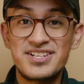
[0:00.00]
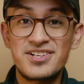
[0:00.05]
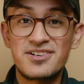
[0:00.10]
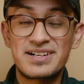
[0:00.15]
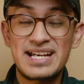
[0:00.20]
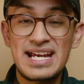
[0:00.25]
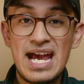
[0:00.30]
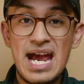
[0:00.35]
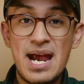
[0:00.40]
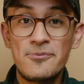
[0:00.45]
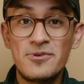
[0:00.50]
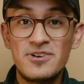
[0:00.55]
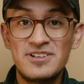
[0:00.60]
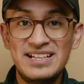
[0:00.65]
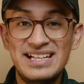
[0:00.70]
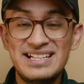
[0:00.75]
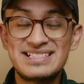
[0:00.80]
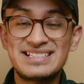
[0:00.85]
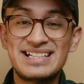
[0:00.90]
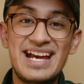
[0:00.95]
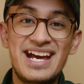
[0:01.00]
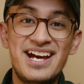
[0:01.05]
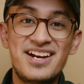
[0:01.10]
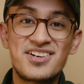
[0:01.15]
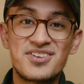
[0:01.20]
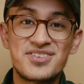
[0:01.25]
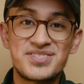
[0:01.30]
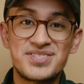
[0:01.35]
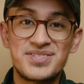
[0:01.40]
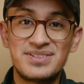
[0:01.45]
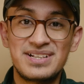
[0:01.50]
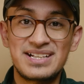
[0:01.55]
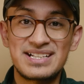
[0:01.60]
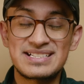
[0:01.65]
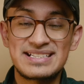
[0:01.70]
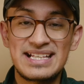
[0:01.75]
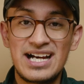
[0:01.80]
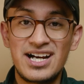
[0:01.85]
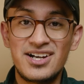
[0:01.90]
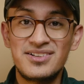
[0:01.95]
your camera needs, and your shooting
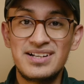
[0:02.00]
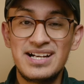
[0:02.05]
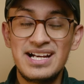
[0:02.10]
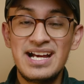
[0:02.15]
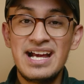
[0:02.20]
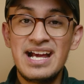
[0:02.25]
style.